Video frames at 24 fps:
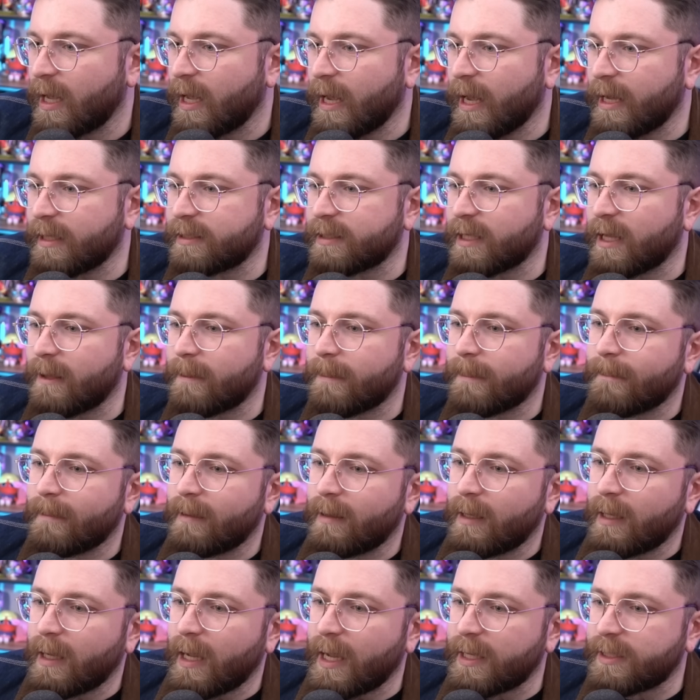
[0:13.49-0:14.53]
It's not.
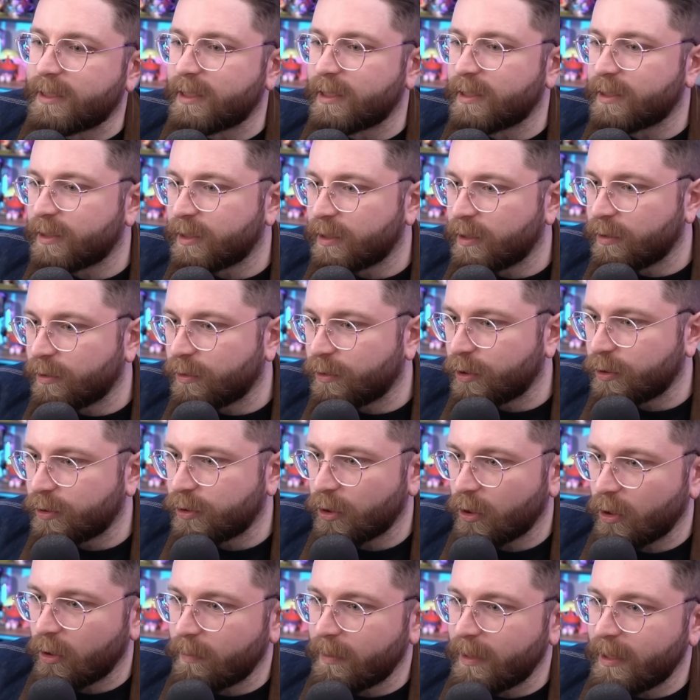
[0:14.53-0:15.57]
It's the
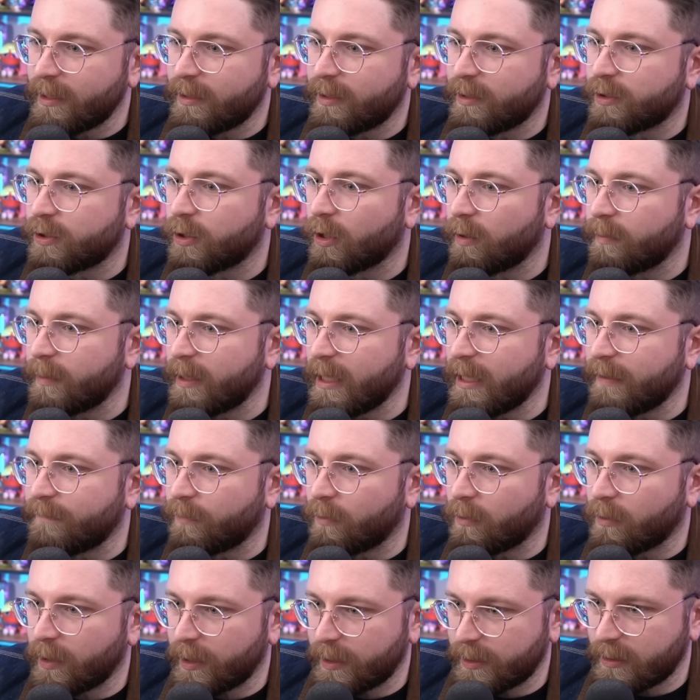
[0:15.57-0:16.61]
term. The term
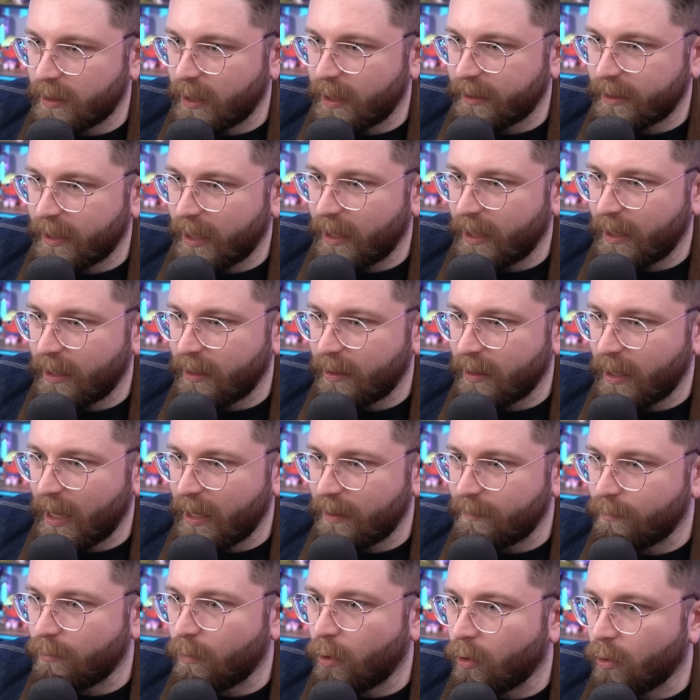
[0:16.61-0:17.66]
evil is like a
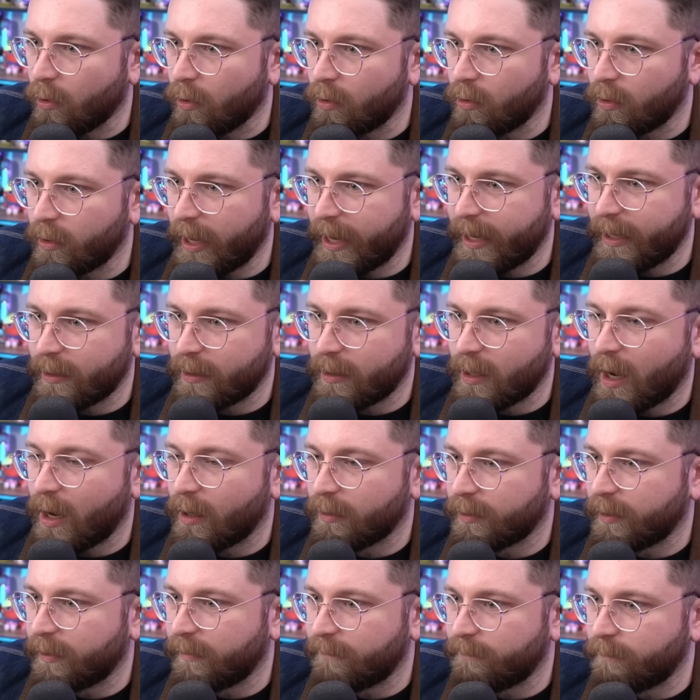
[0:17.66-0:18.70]
moral and
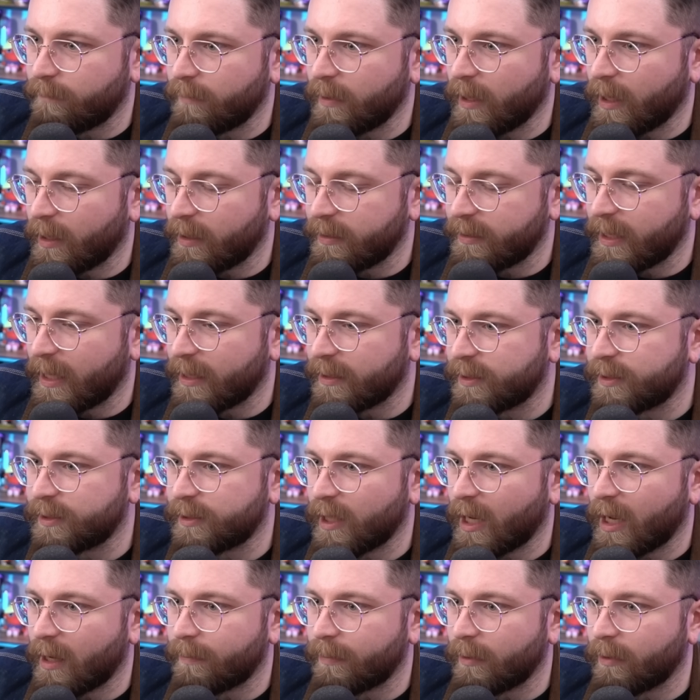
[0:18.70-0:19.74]
cognitive dead
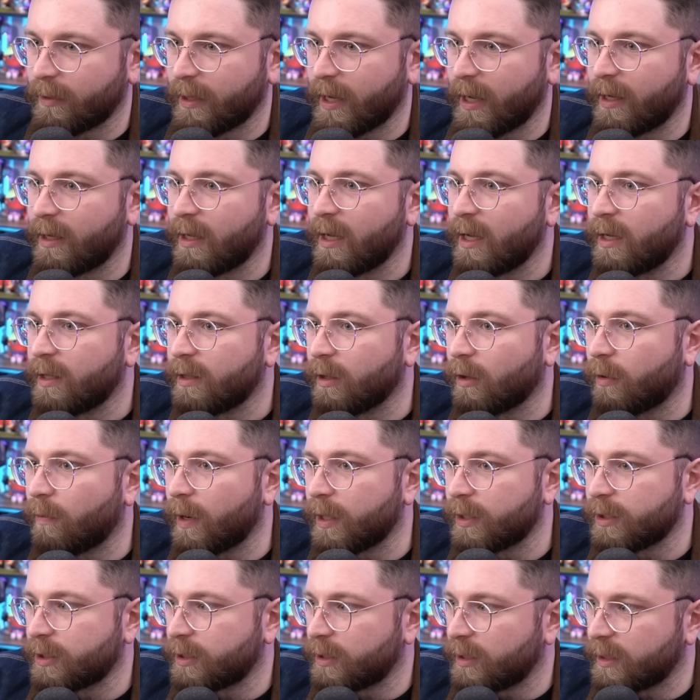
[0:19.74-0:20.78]
stop. Okay. The
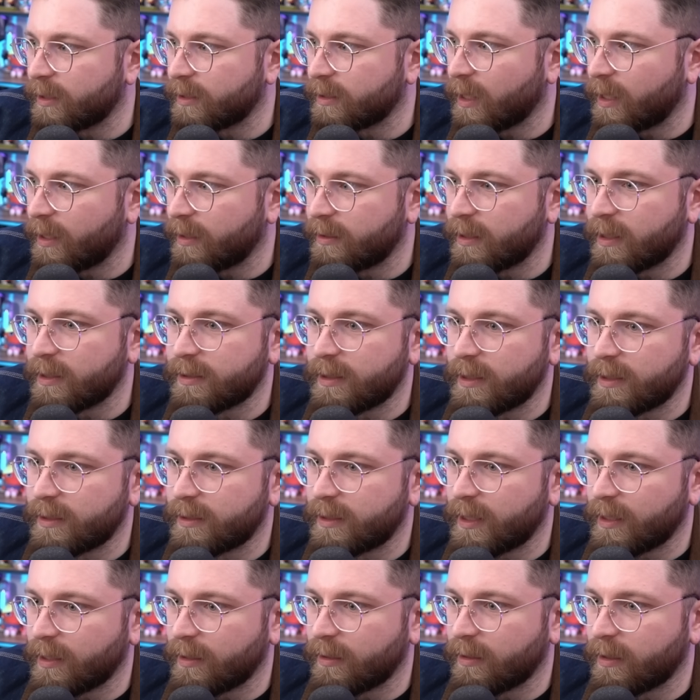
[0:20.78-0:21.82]
question is like, does this
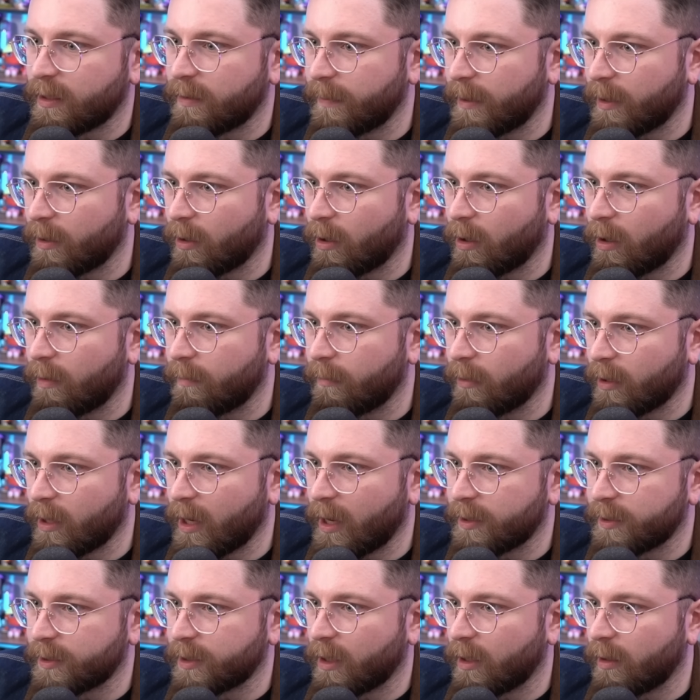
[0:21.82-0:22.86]
thing commit harm or
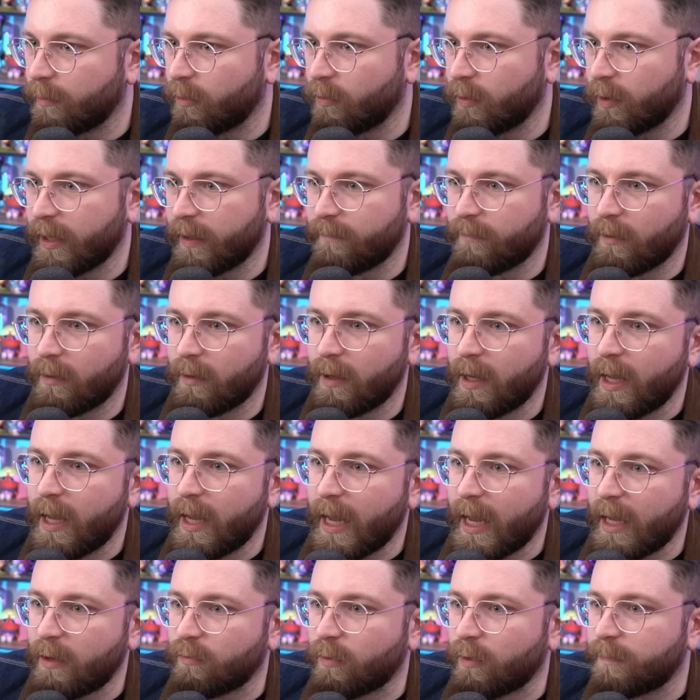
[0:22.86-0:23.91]
cause harm or whatever?
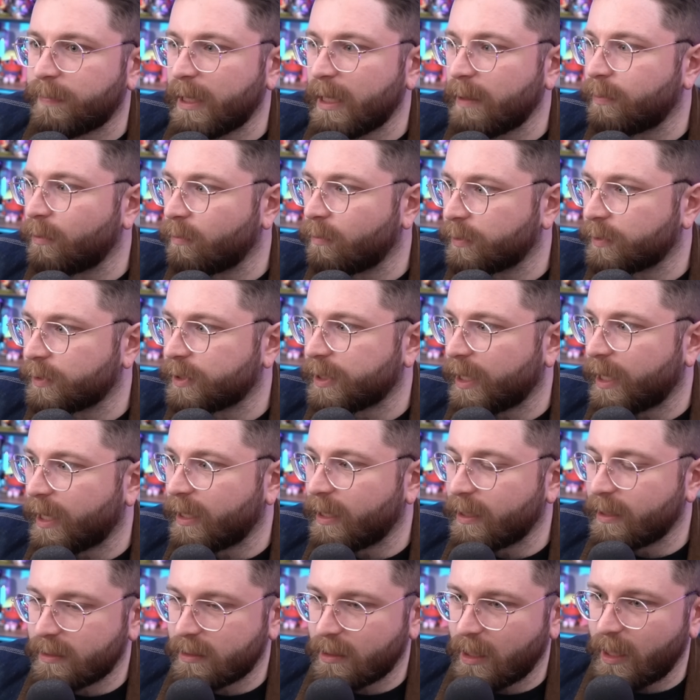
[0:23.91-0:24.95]
And what people will say
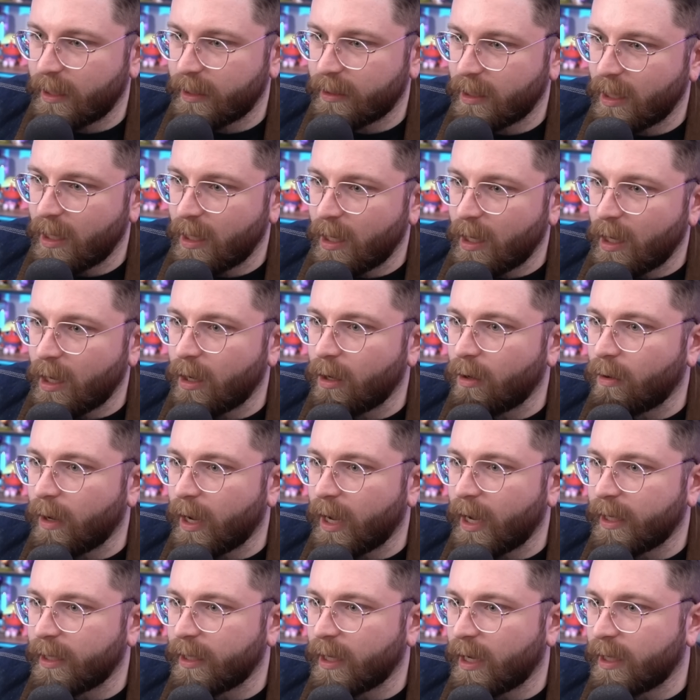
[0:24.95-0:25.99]
is like, oh,
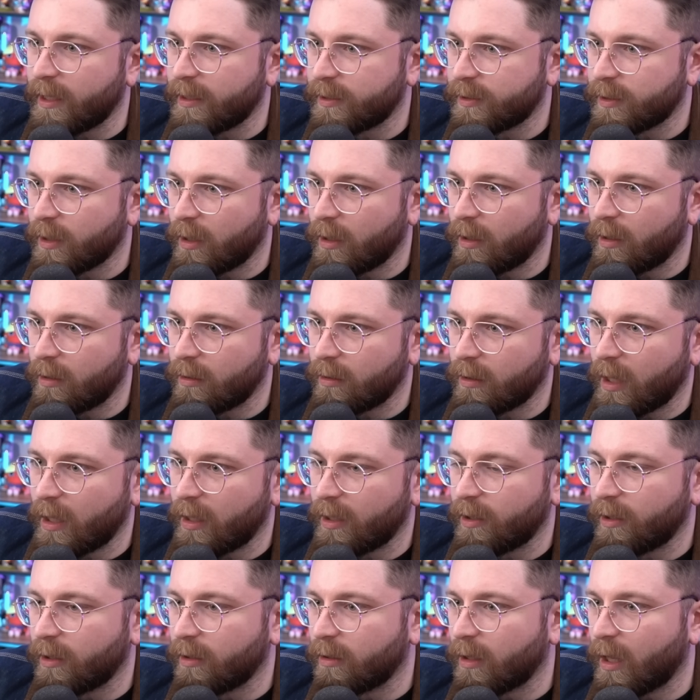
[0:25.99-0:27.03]
I saw
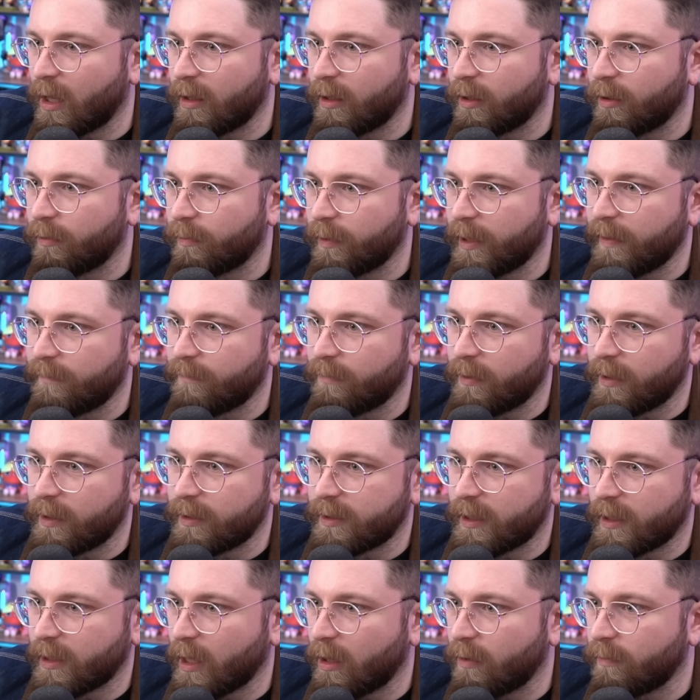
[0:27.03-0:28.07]
Lolly or whatever, and it's
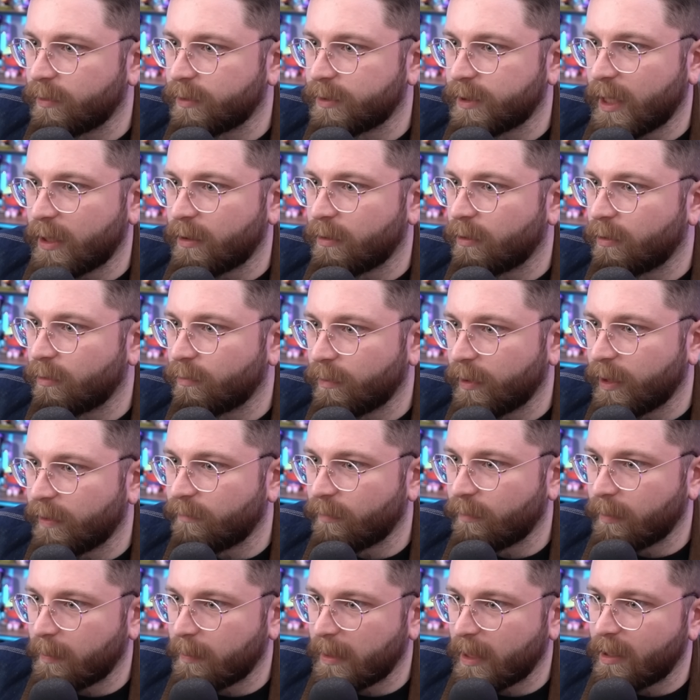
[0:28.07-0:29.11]
like, oh, was that her?
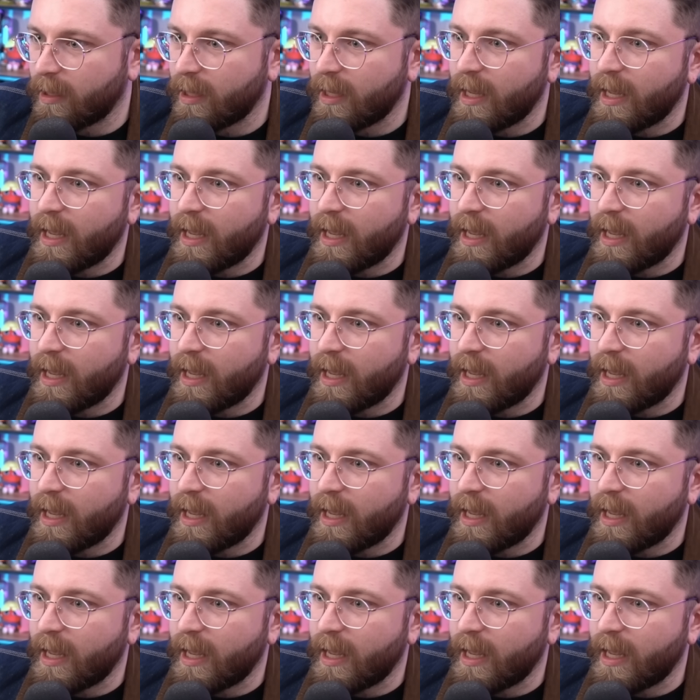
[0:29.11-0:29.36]
Whatever, blah blah.